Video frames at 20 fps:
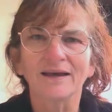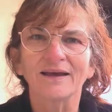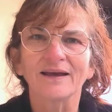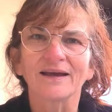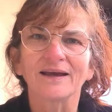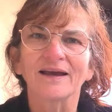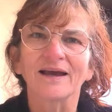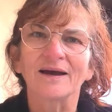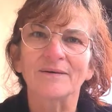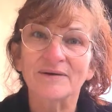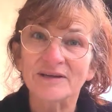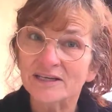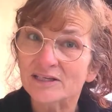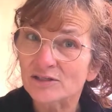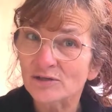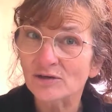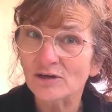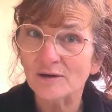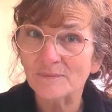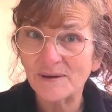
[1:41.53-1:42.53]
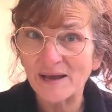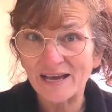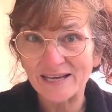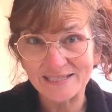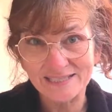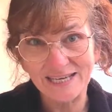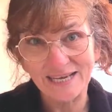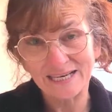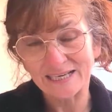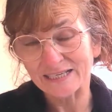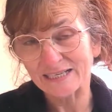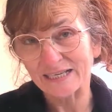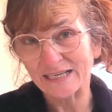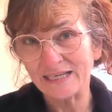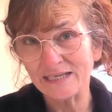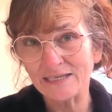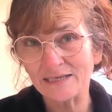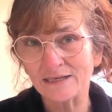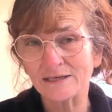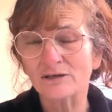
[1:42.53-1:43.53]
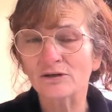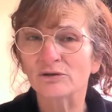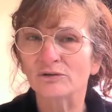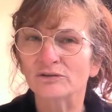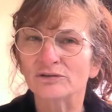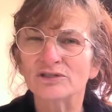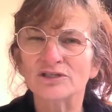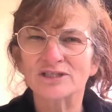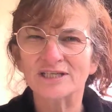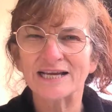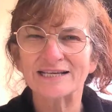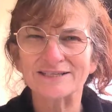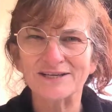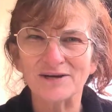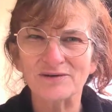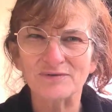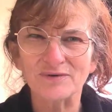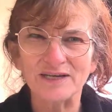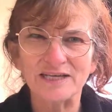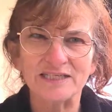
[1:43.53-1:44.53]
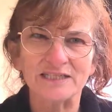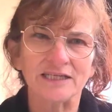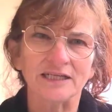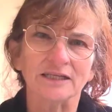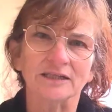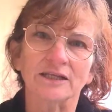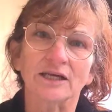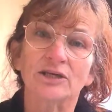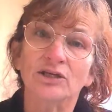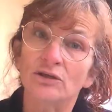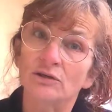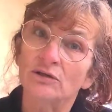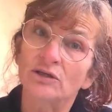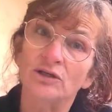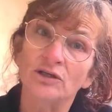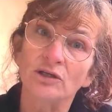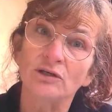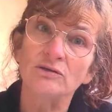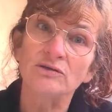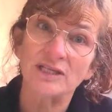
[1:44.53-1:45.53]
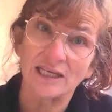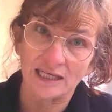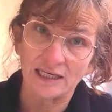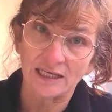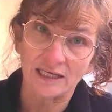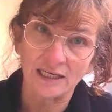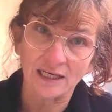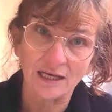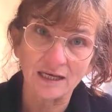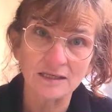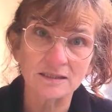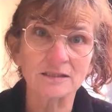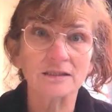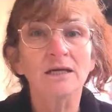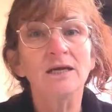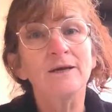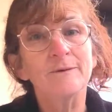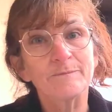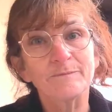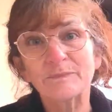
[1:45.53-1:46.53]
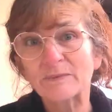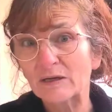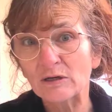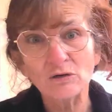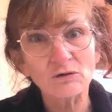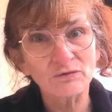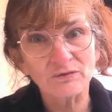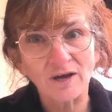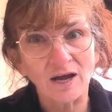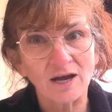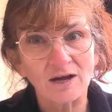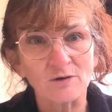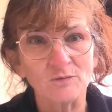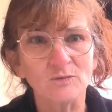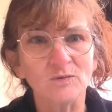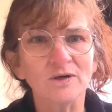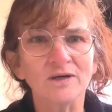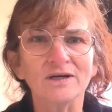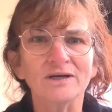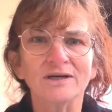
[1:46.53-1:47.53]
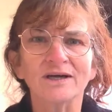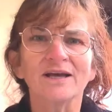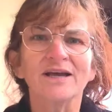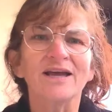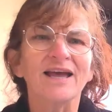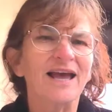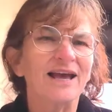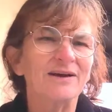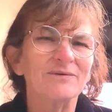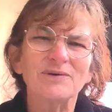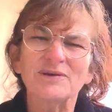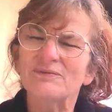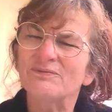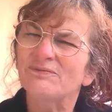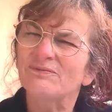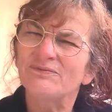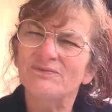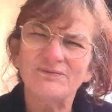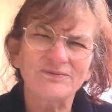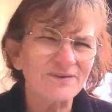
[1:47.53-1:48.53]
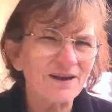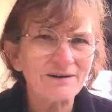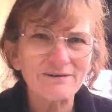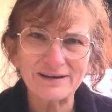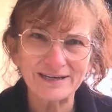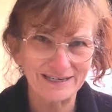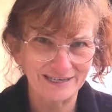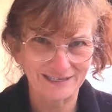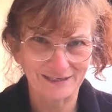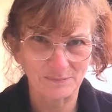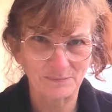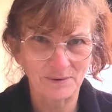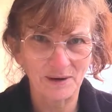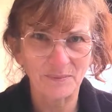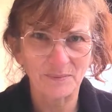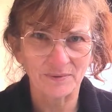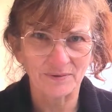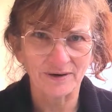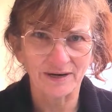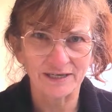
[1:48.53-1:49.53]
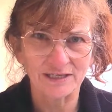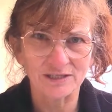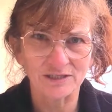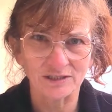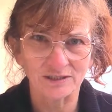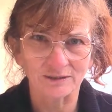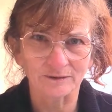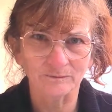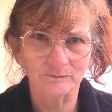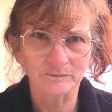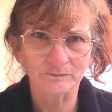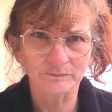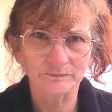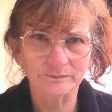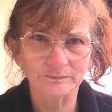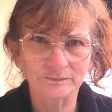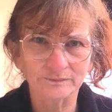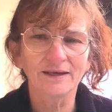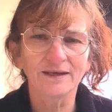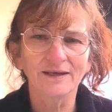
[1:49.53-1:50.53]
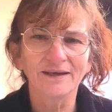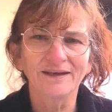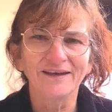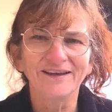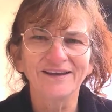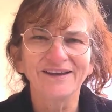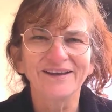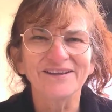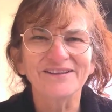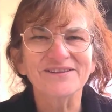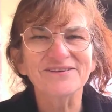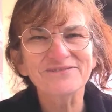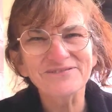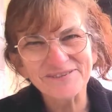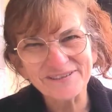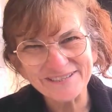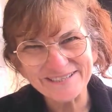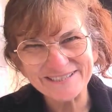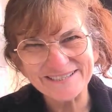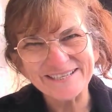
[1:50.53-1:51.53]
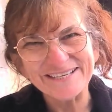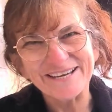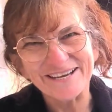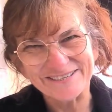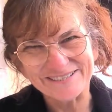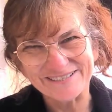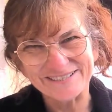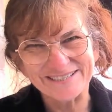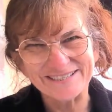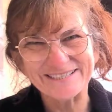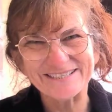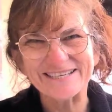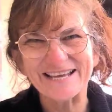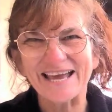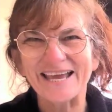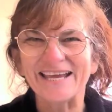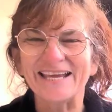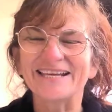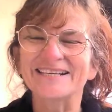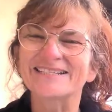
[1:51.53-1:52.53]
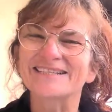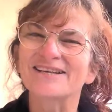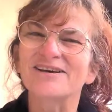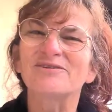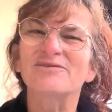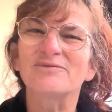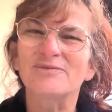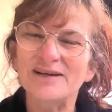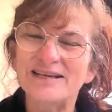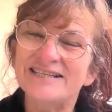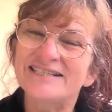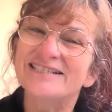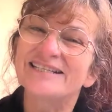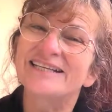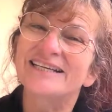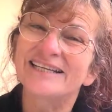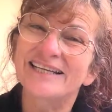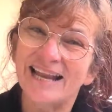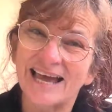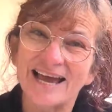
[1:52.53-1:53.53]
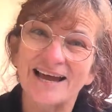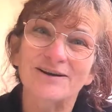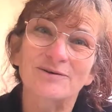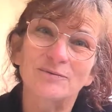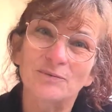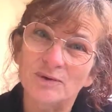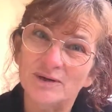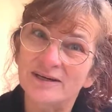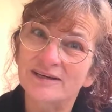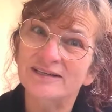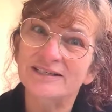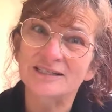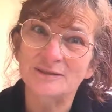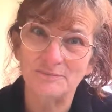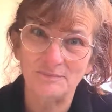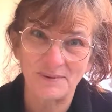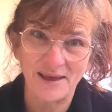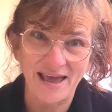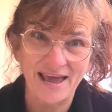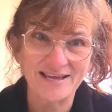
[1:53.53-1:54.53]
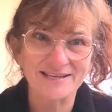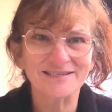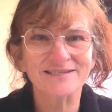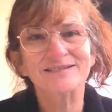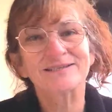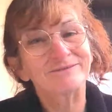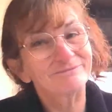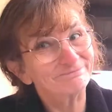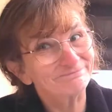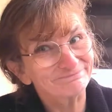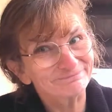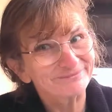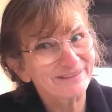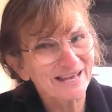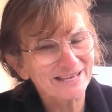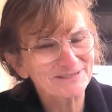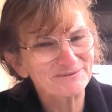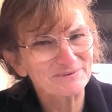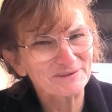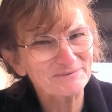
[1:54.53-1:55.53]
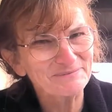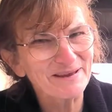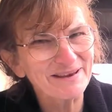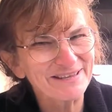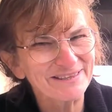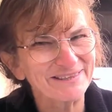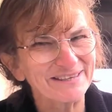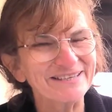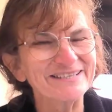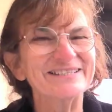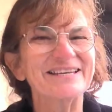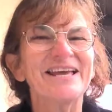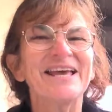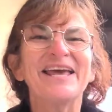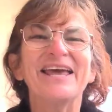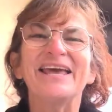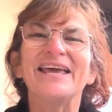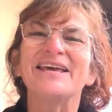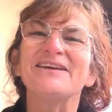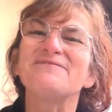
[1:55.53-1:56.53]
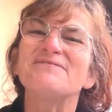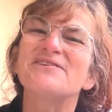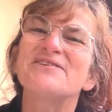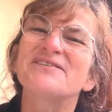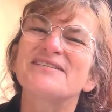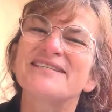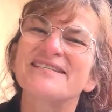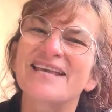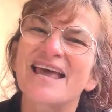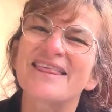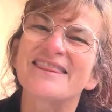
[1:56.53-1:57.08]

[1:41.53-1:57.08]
I'm going to talk about a technique called shadow reading that you can use in class or for homework with very little preparation. The first thing I should say is that reading aloud works best, as with many things, if you set the